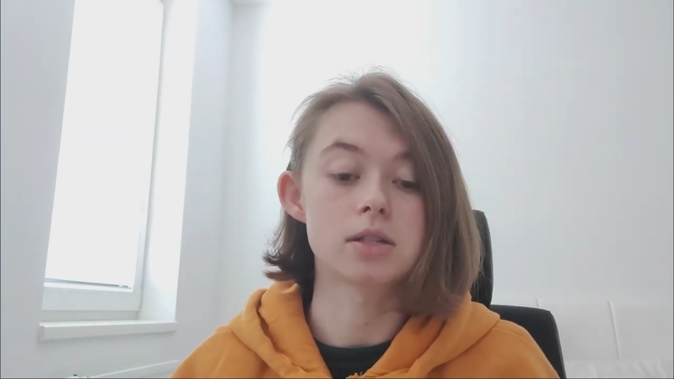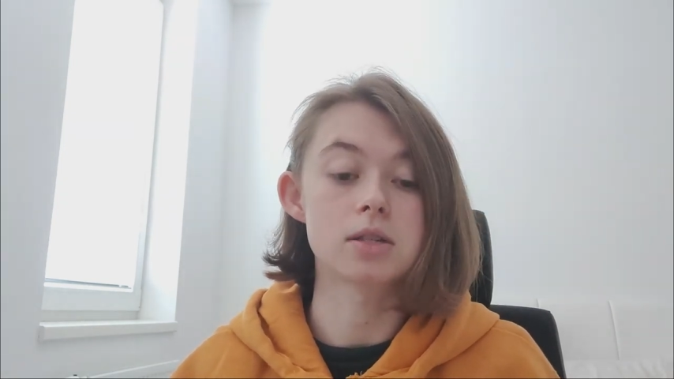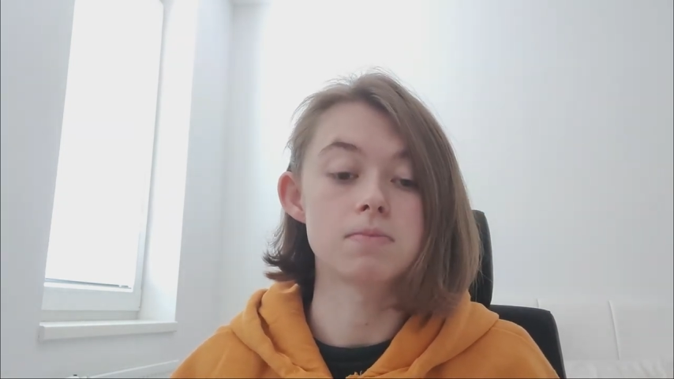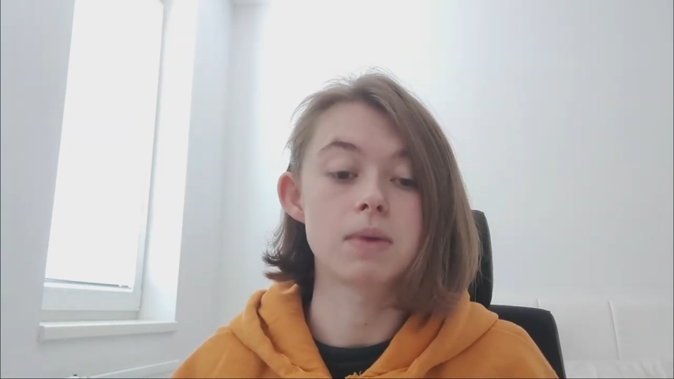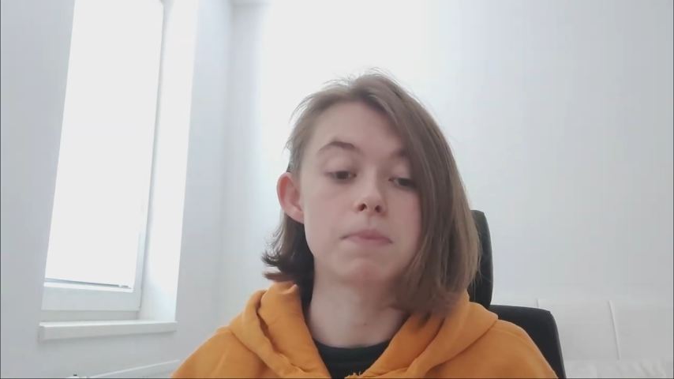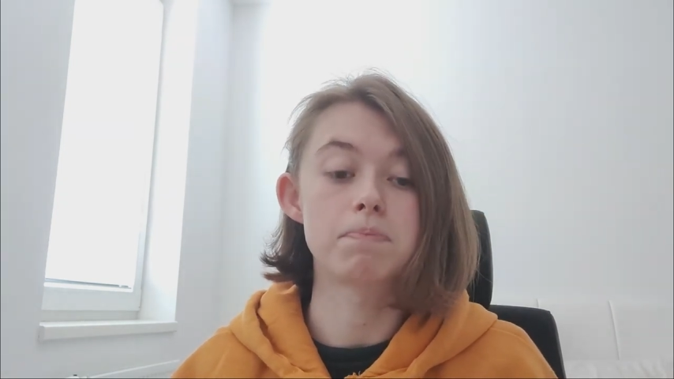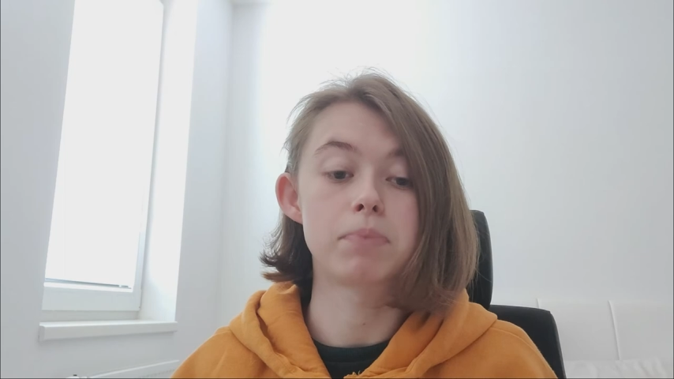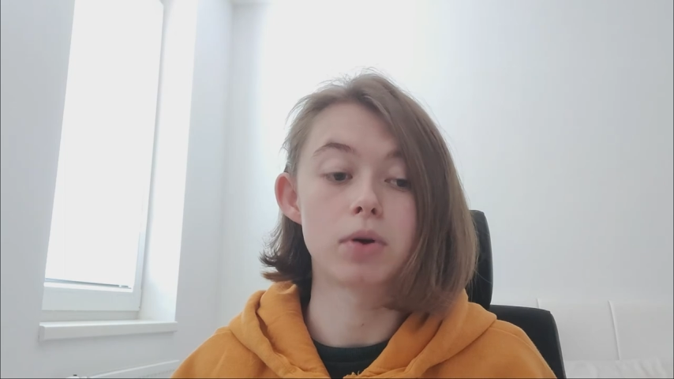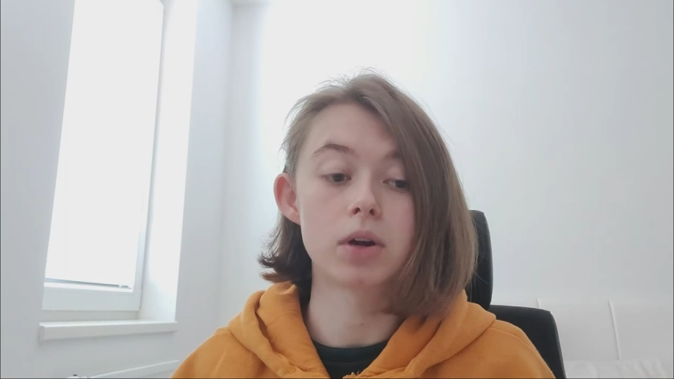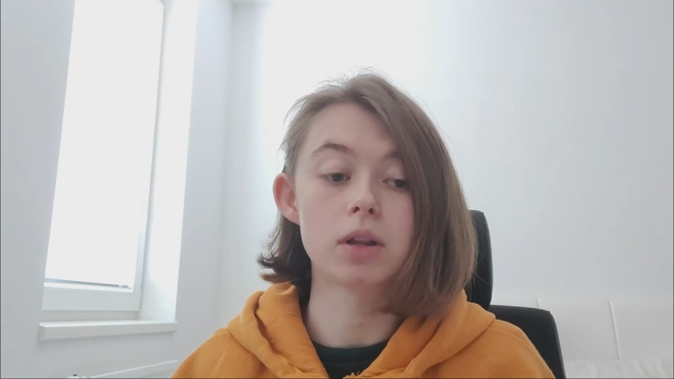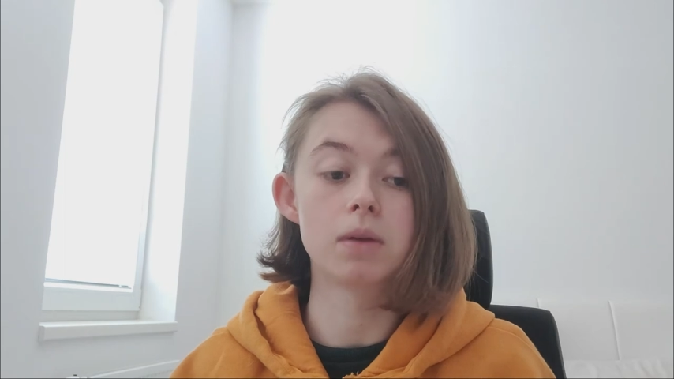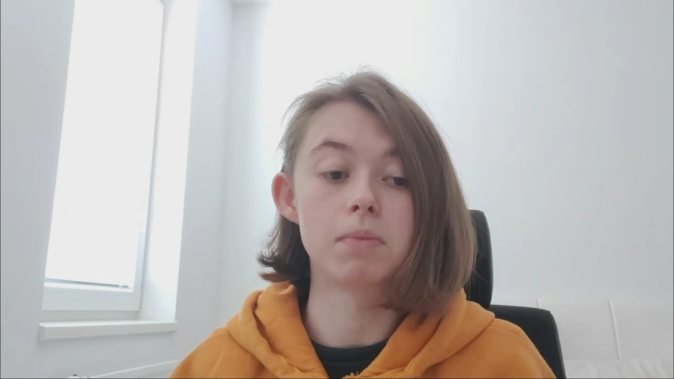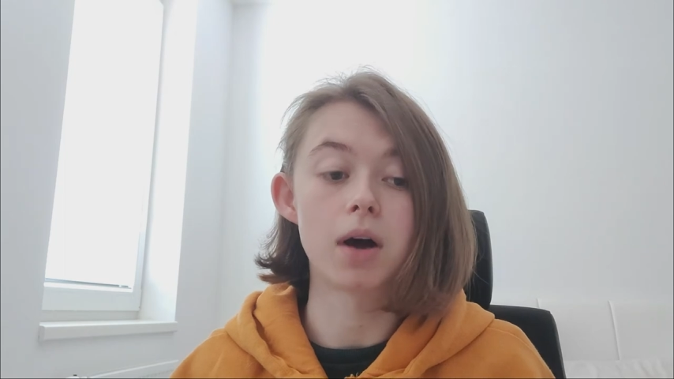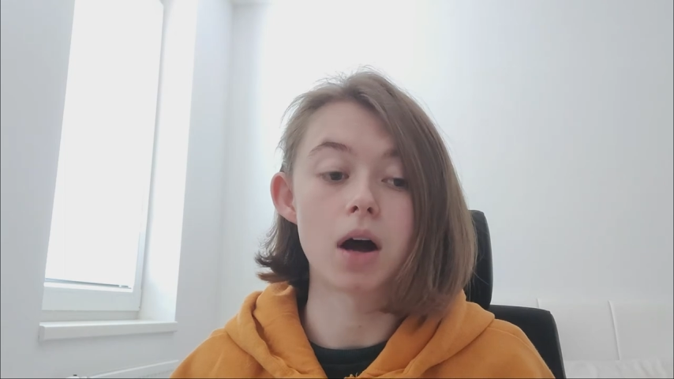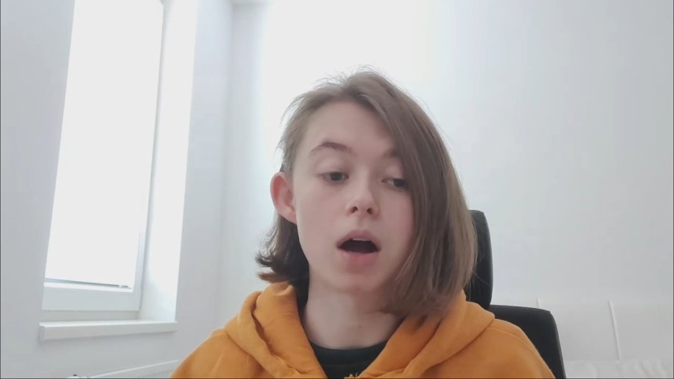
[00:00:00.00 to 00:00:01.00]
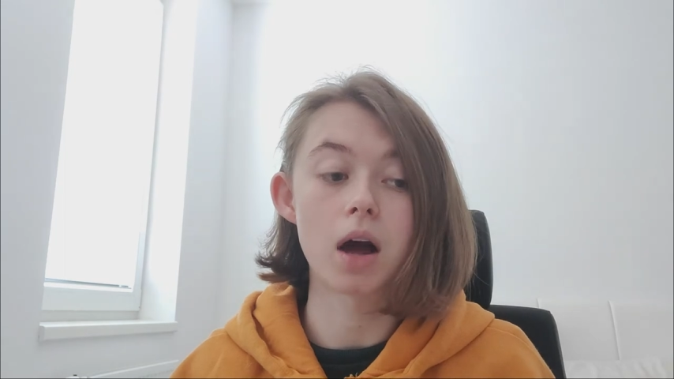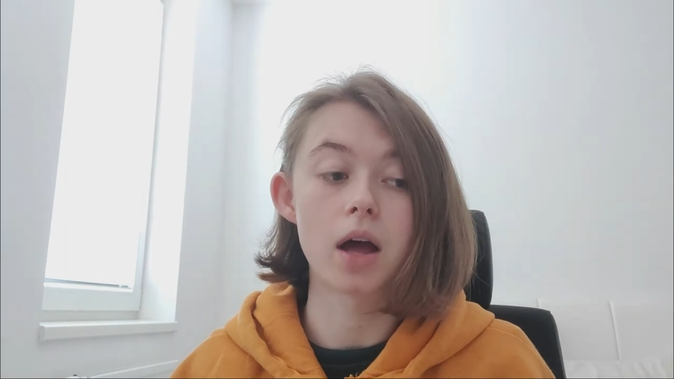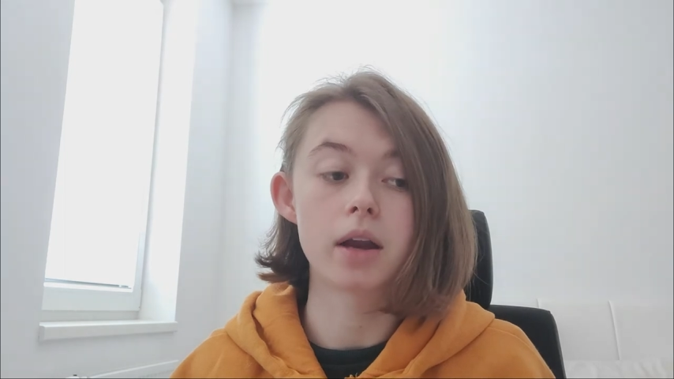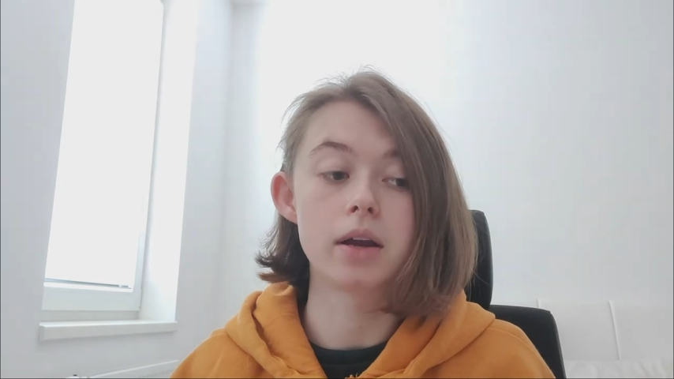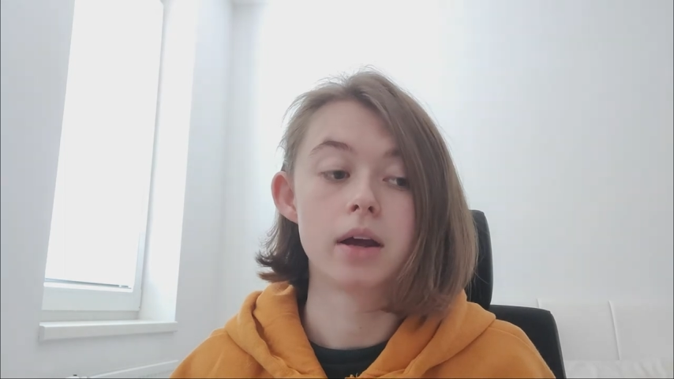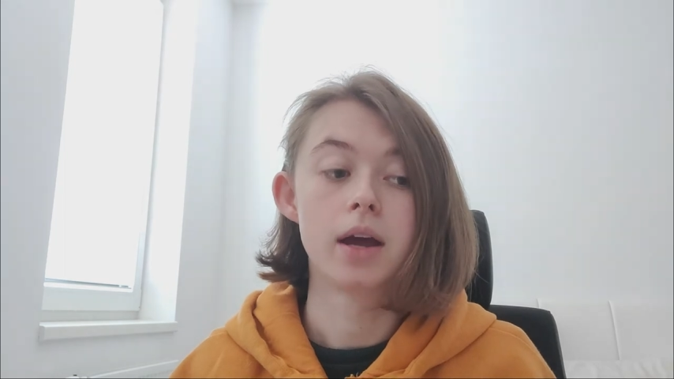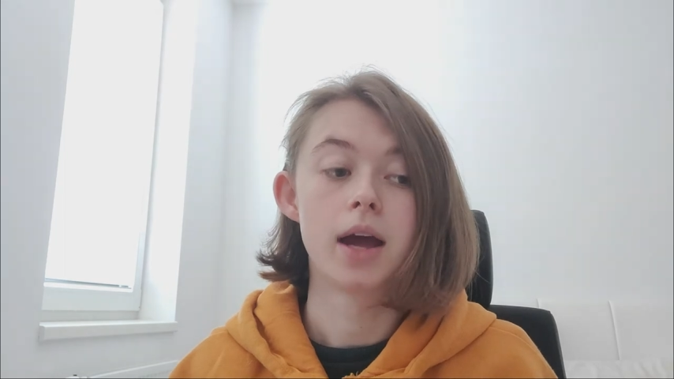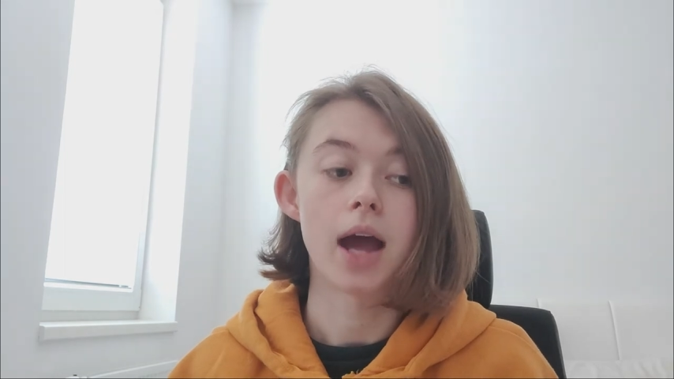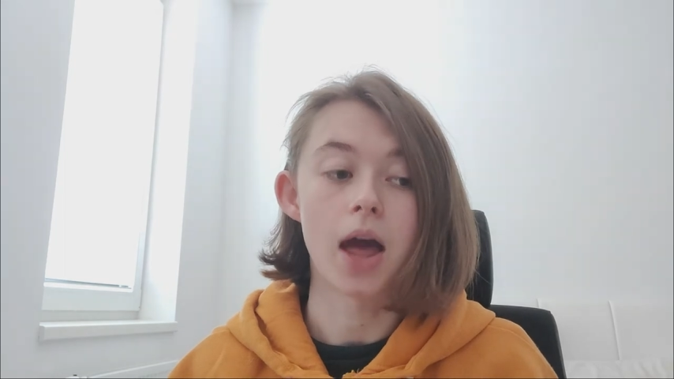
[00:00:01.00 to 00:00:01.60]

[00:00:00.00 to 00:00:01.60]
This is me putting them on